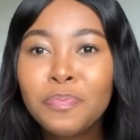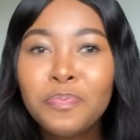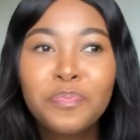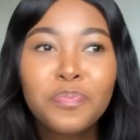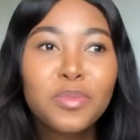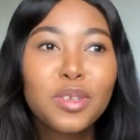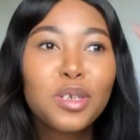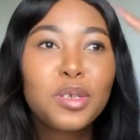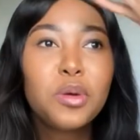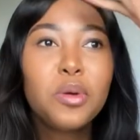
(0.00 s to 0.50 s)

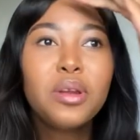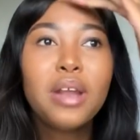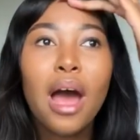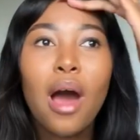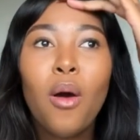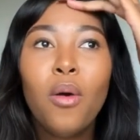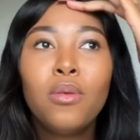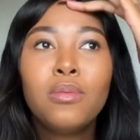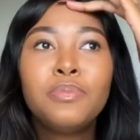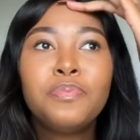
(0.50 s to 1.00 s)
So
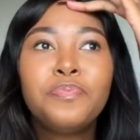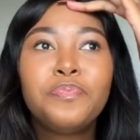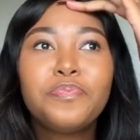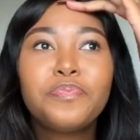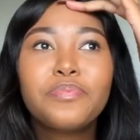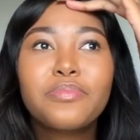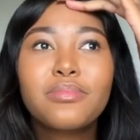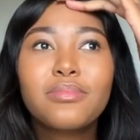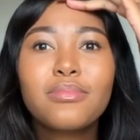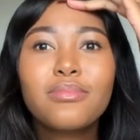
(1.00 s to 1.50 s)
now
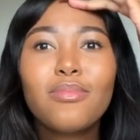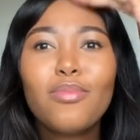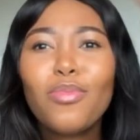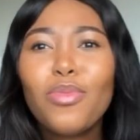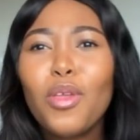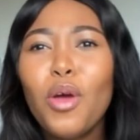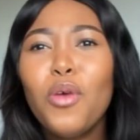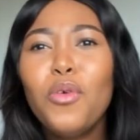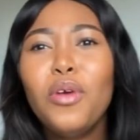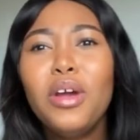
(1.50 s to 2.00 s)

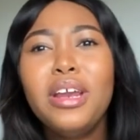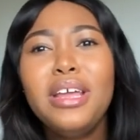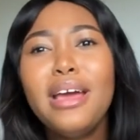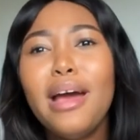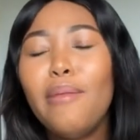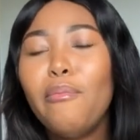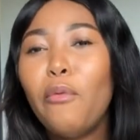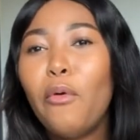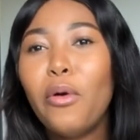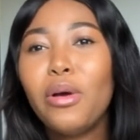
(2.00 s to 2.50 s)
already
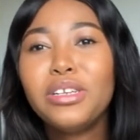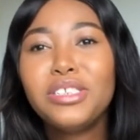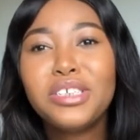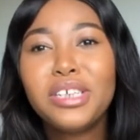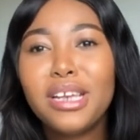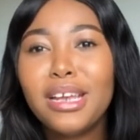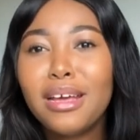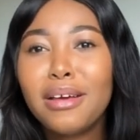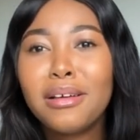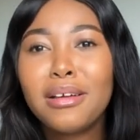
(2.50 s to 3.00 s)
I'm
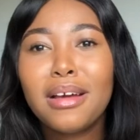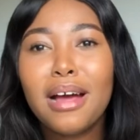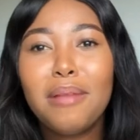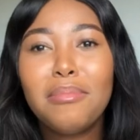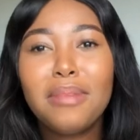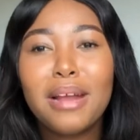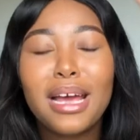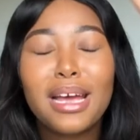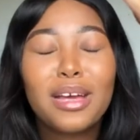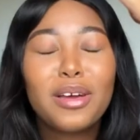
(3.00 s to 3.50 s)
questioning. I'm
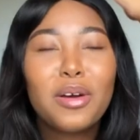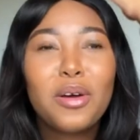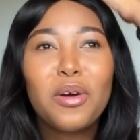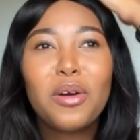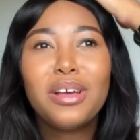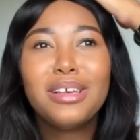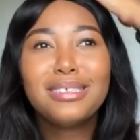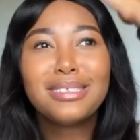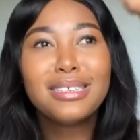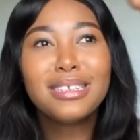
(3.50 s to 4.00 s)
like,
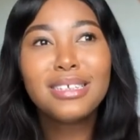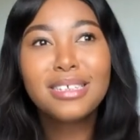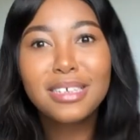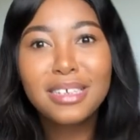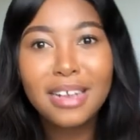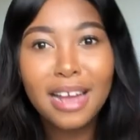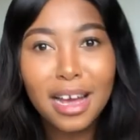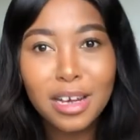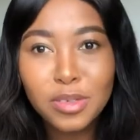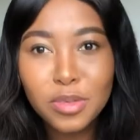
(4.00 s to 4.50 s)
is this an
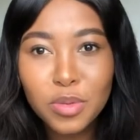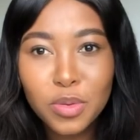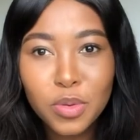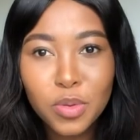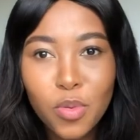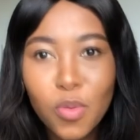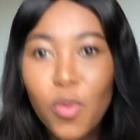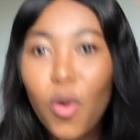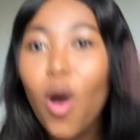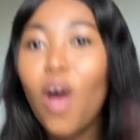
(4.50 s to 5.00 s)
actual
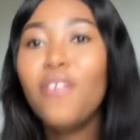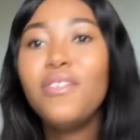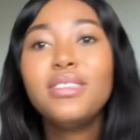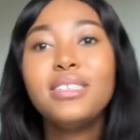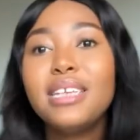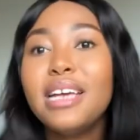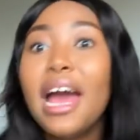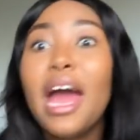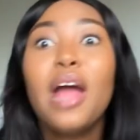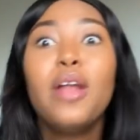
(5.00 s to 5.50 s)
school?
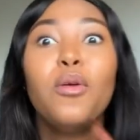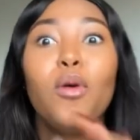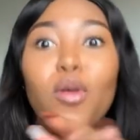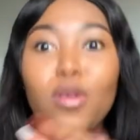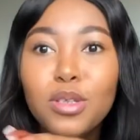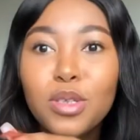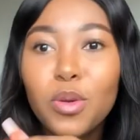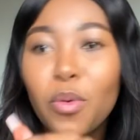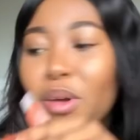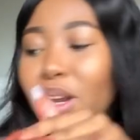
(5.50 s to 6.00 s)
Obviously. And
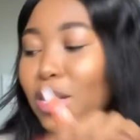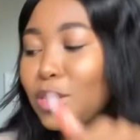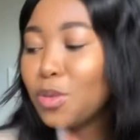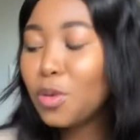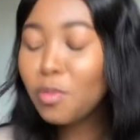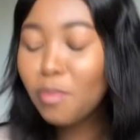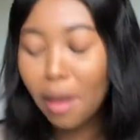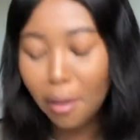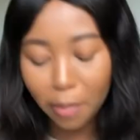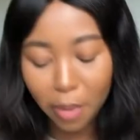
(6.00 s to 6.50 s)
also when I told
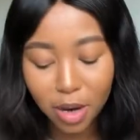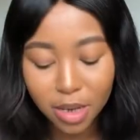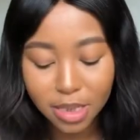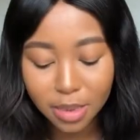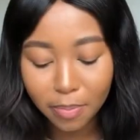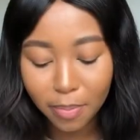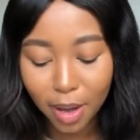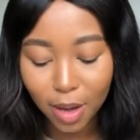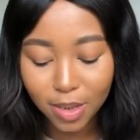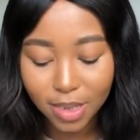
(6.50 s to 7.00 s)
my parents
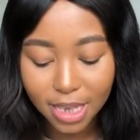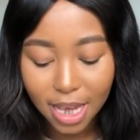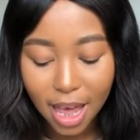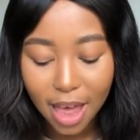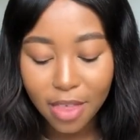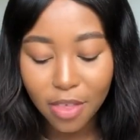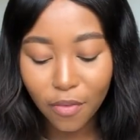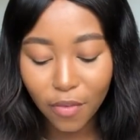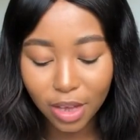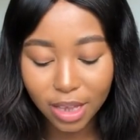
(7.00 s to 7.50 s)
about
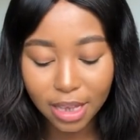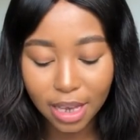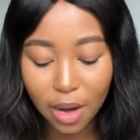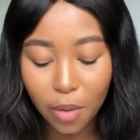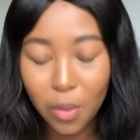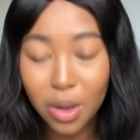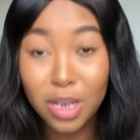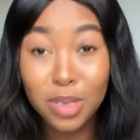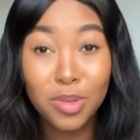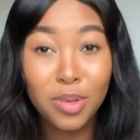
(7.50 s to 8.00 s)
the fact that I
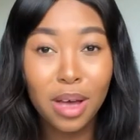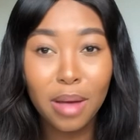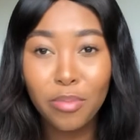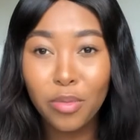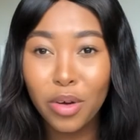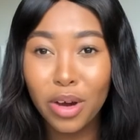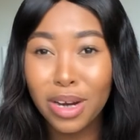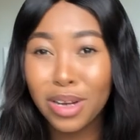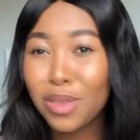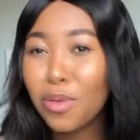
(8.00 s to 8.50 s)
wanted to
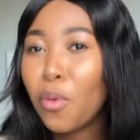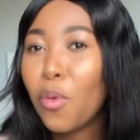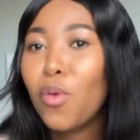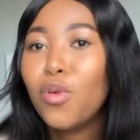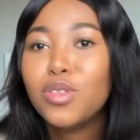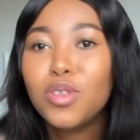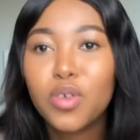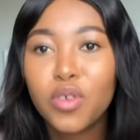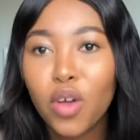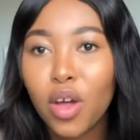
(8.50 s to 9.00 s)
upgrade, they were
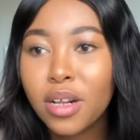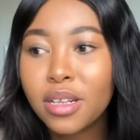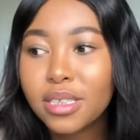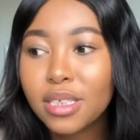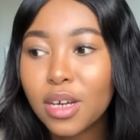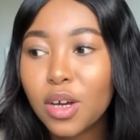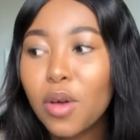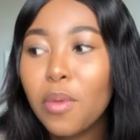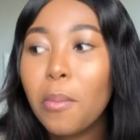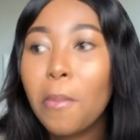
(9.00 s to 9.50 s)
also not
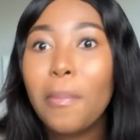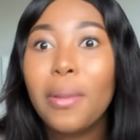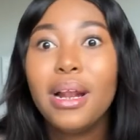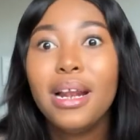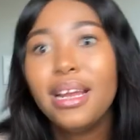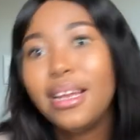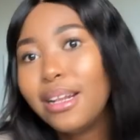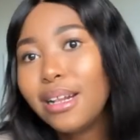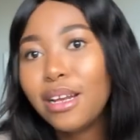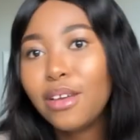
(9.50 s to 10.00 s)

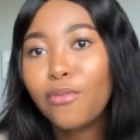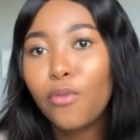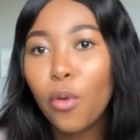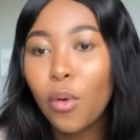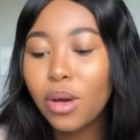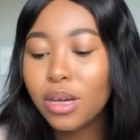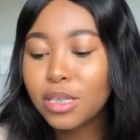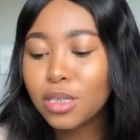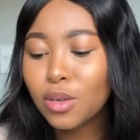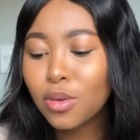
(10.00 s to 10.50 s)
completely for
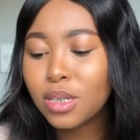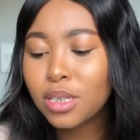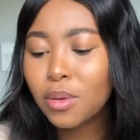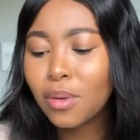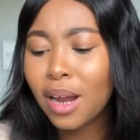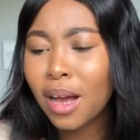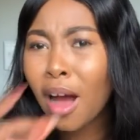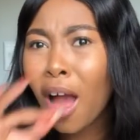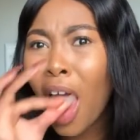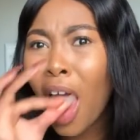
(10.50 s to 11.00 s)
it, because they were
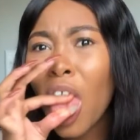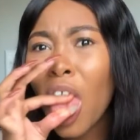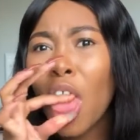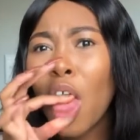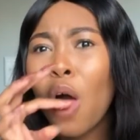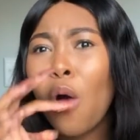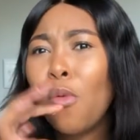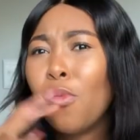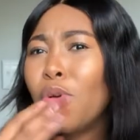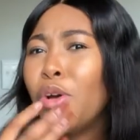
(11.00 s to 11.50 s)
like,
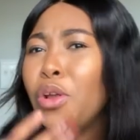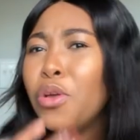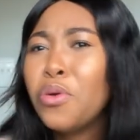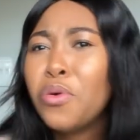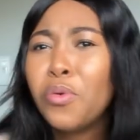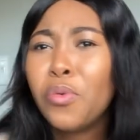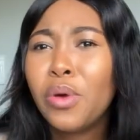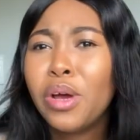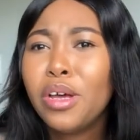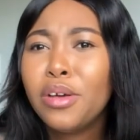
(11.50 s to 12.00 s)
where
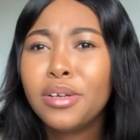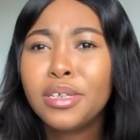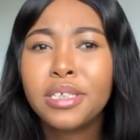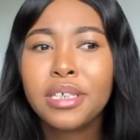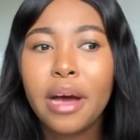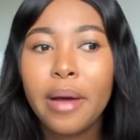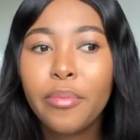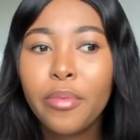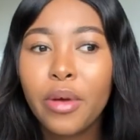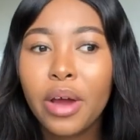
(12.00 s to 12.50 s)
are you gonna
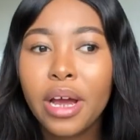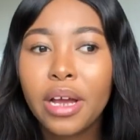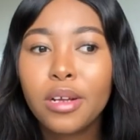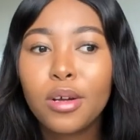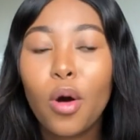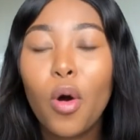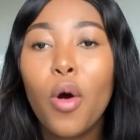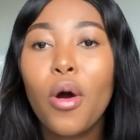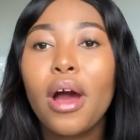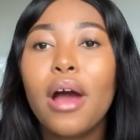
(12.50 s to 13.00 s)
upgrade?
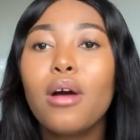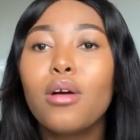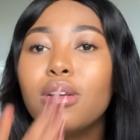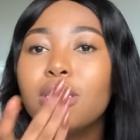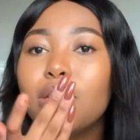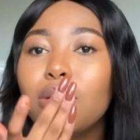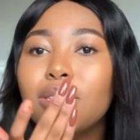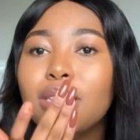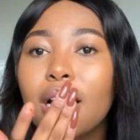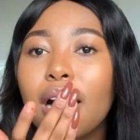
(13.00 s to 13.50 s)
Or because I
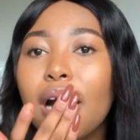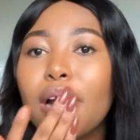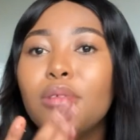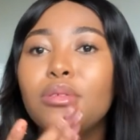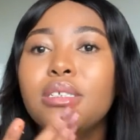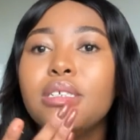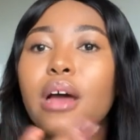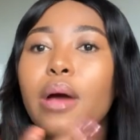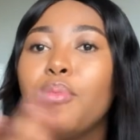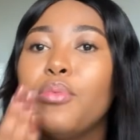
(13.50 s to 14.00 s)
was like, I don't
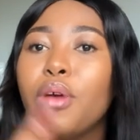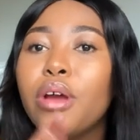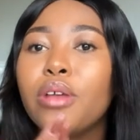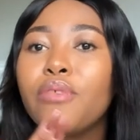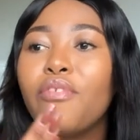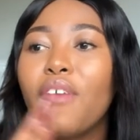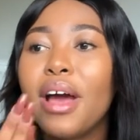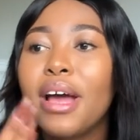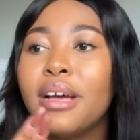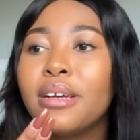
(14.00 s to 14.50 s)
want to upgrade
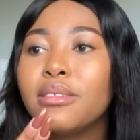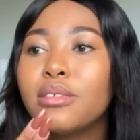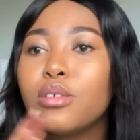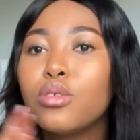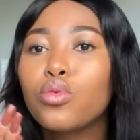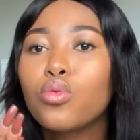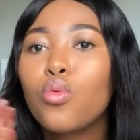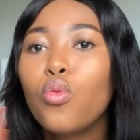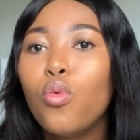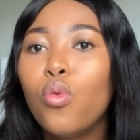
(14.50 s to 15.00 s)
via the
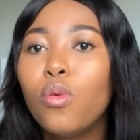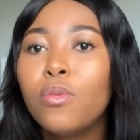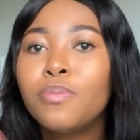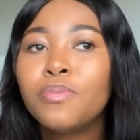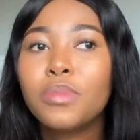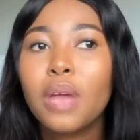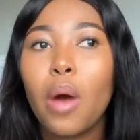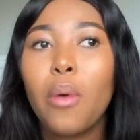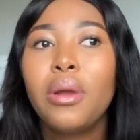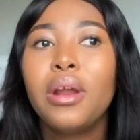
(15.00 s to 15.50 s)
school.
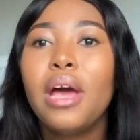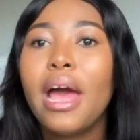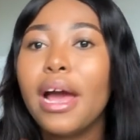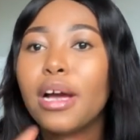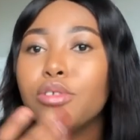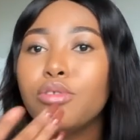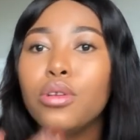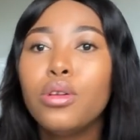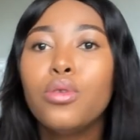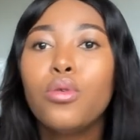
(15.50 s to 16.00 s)
I want to
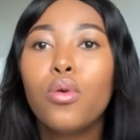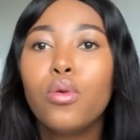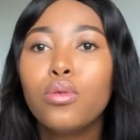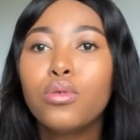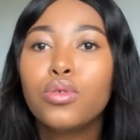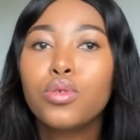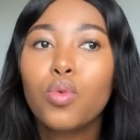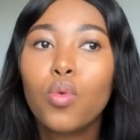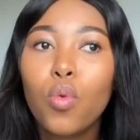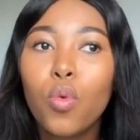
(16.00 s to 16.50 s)
actually go to
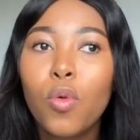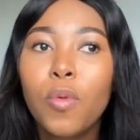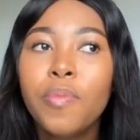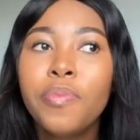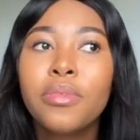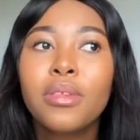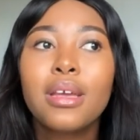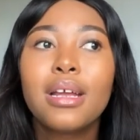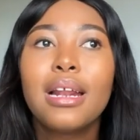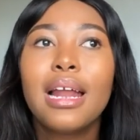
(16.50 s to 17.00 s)
school,
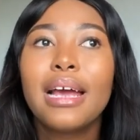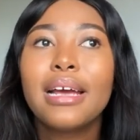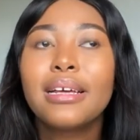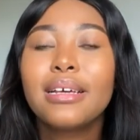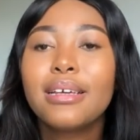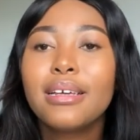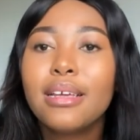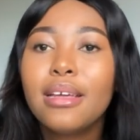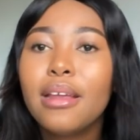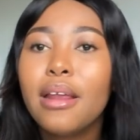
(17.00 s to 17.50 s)
like
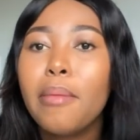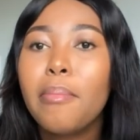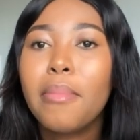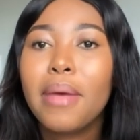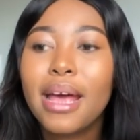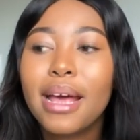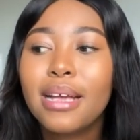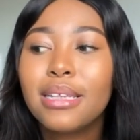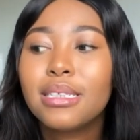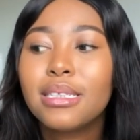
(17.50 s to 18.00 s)
get a
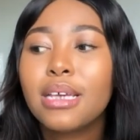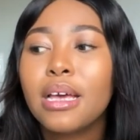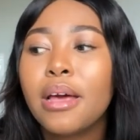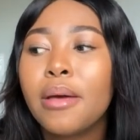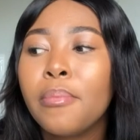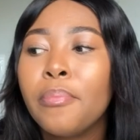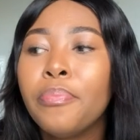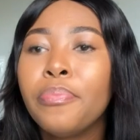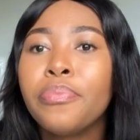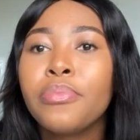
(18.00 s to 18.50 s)
meds,
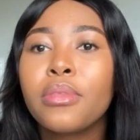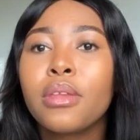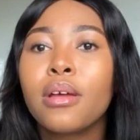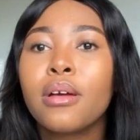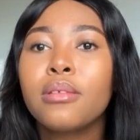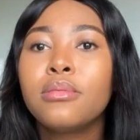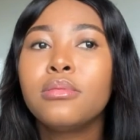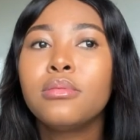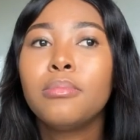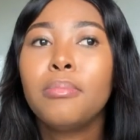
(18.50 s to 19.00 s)

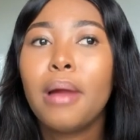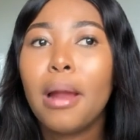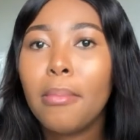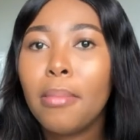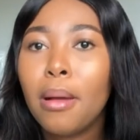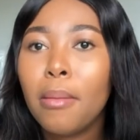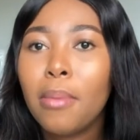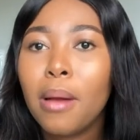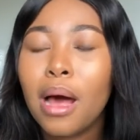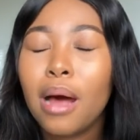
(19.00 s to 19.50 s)
blah blah
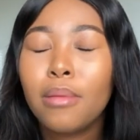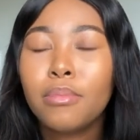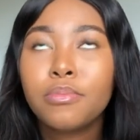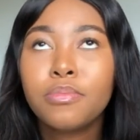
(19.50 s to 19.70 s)
blah.